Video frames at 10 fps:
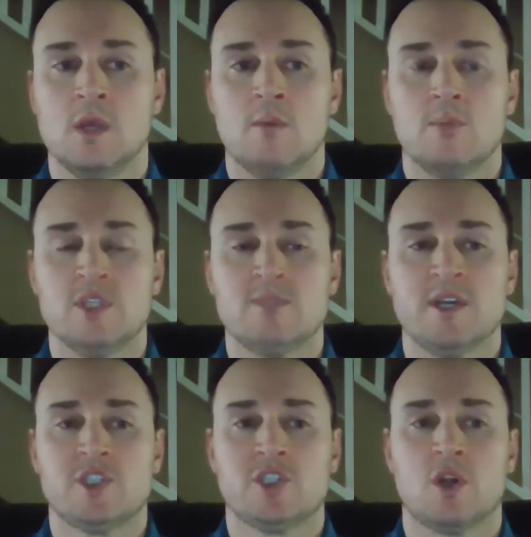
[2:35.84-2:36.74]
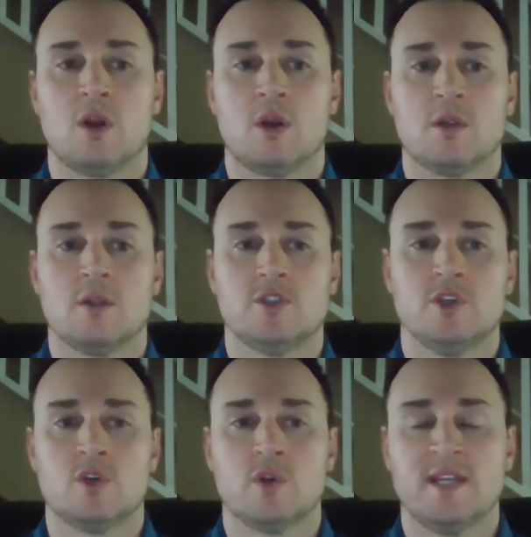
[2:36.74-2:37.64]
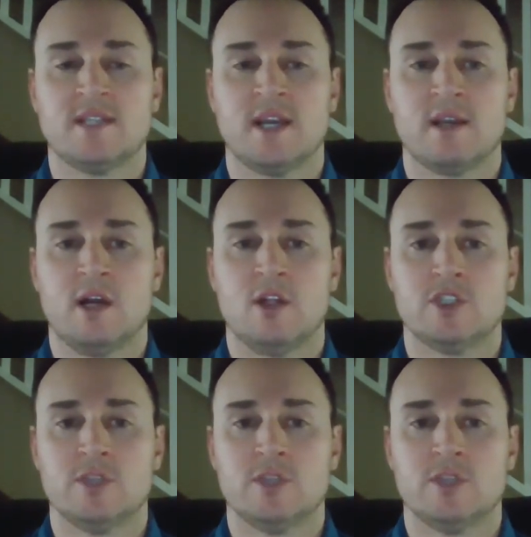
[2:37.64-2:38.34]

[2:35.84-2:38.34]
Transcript: Please make sure to create technology